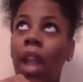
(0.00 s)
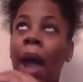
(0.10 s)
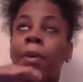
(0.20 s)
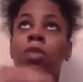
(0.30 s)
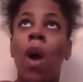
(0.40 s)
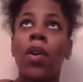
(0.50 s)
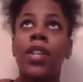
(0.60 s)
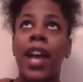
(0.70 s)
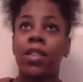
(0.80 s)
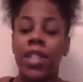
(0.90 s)
I was walking
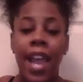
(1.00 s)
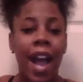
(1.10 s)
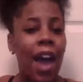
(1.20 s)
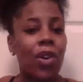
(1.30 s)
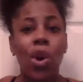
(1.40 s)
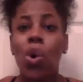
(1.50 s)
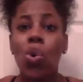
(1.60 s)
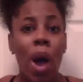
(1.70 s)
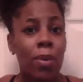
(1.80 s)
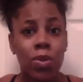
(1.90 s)
downtown. I don't know
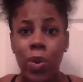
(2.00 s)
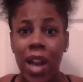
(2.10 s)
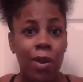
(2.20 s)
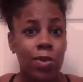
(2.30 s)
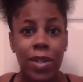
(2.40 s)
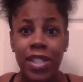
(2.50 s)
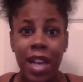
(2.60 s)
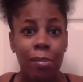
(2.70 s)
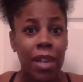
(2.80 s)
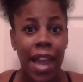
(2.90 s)
who I was with. I was with
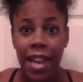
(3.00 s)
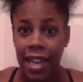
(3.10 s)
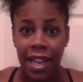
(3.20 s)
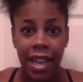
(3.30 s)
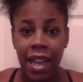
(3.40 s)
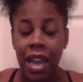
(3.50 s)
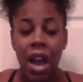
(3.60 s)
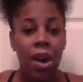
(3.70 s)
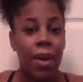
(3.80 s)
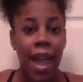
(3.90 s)
some lady,
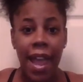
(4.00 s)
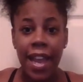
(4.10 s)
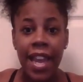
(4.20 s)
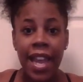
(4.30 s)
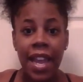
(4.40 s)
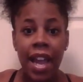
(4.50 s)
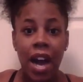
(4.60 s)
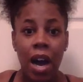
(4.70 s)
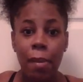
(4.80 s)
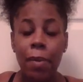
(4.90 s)
okay?
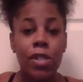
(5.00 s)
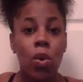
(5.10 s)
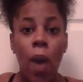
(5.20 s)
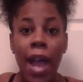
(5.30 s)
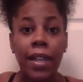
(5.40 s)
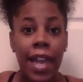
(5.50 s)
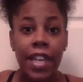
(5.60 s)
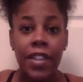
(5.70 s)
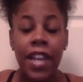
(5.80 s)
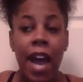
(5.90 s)
It was a white
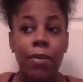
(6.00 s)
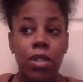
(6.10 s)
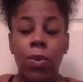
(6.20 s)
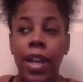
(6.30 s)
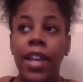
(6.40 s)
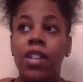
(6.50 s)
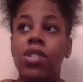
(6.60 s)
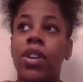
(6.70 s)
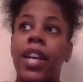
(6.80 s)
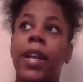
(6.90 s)
lady that I was with in a
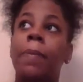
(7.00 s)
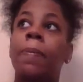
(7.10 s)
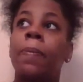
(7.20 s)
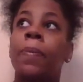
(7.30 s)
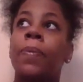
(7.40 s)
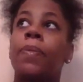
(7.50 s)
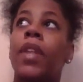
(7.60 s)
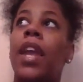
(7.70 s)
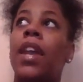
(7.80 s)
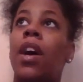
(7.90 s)
dream.
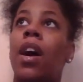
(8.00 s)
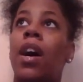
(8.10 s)
And